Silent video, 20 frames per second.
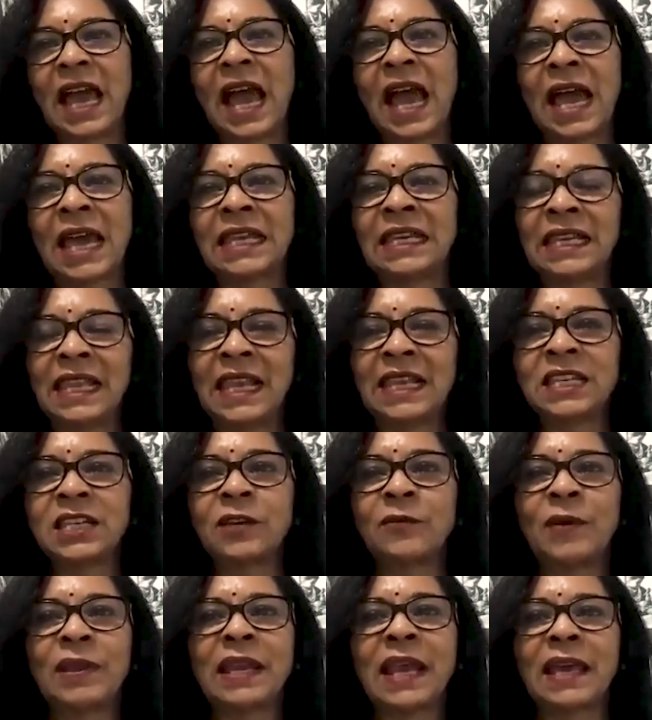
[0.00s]
And
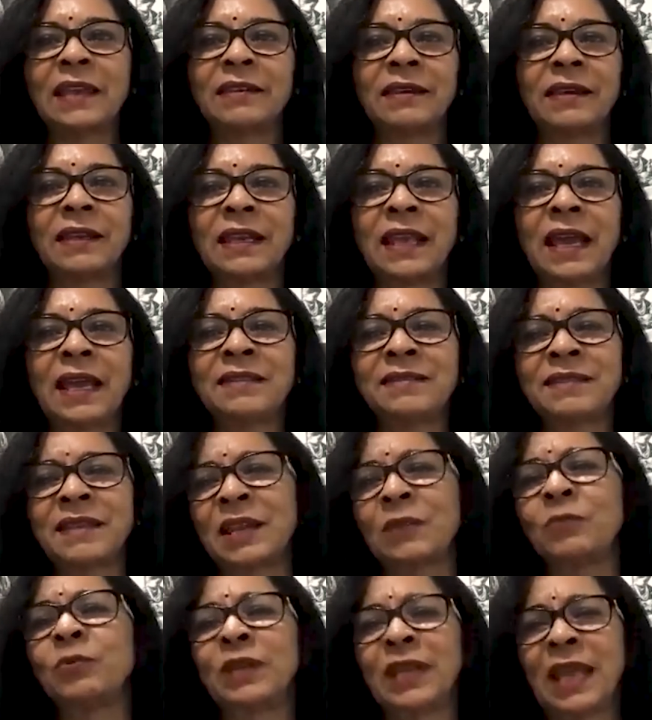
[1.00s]
later when I realized
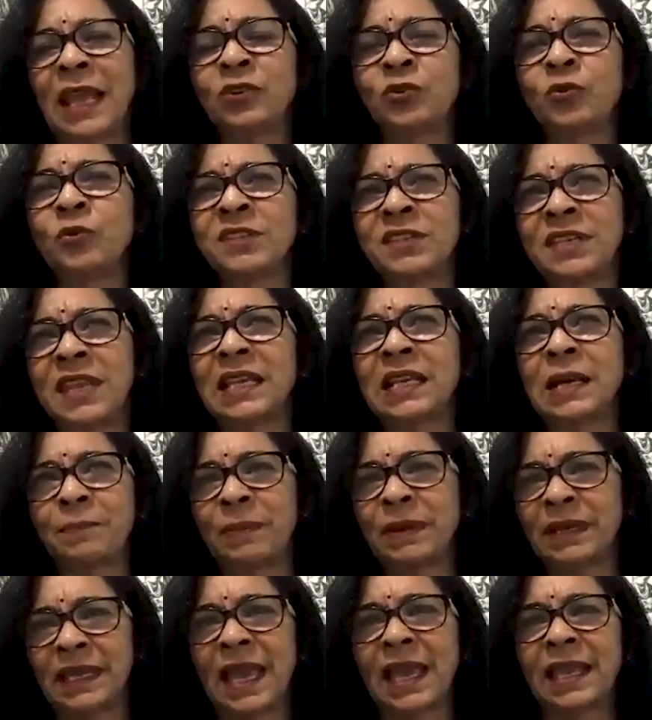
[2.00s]
that I would like to take
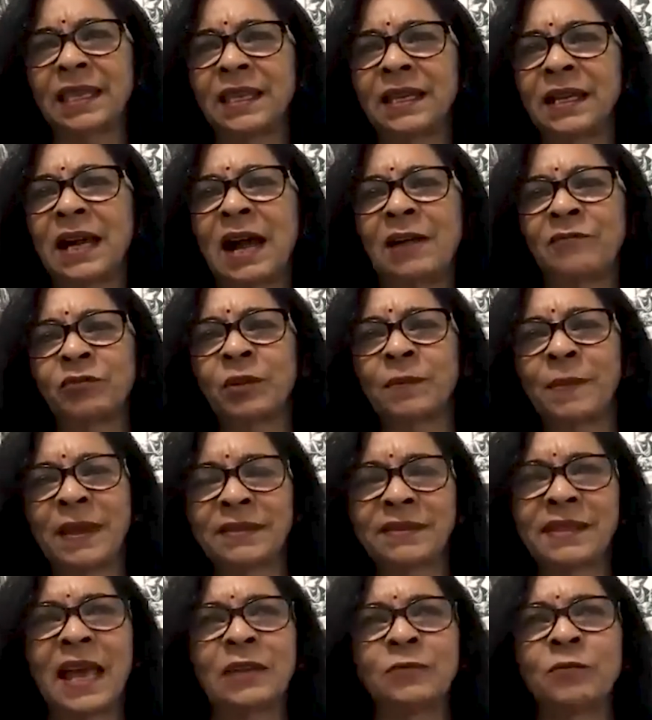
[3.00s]
up a career after my
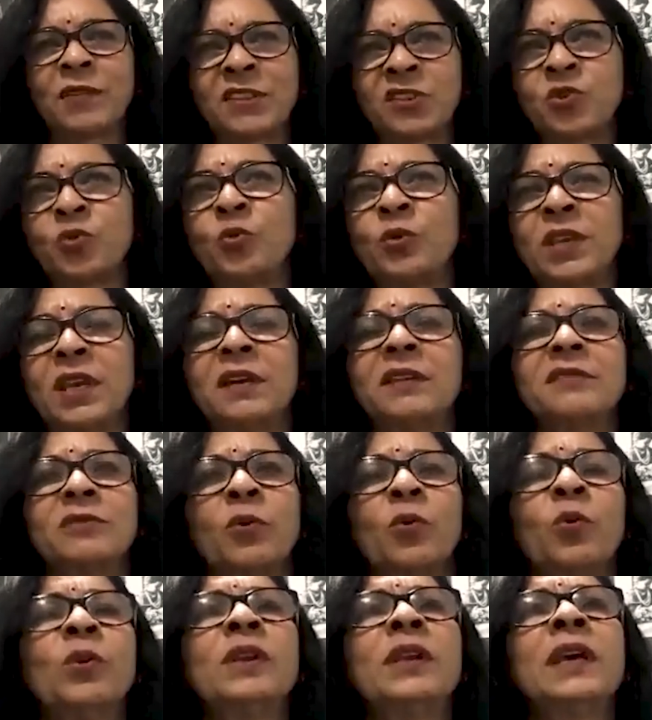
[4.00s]
son was 2 years
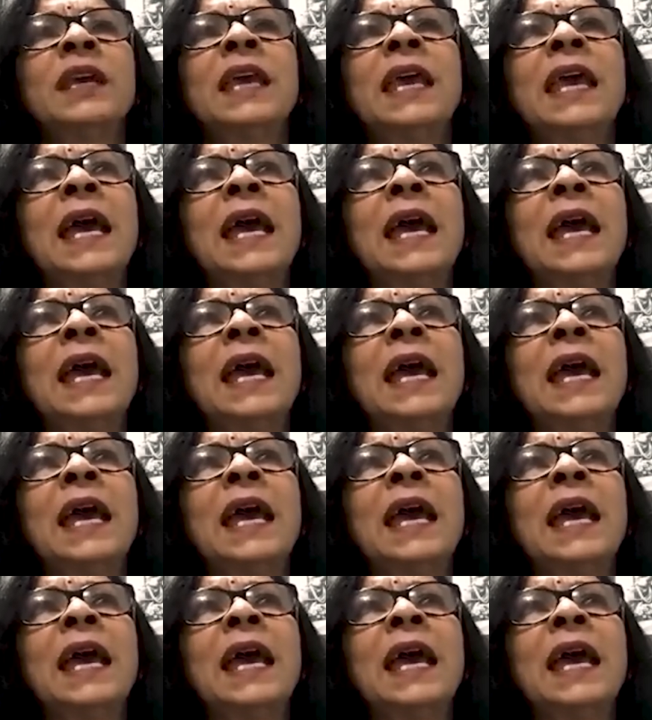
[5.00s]
old,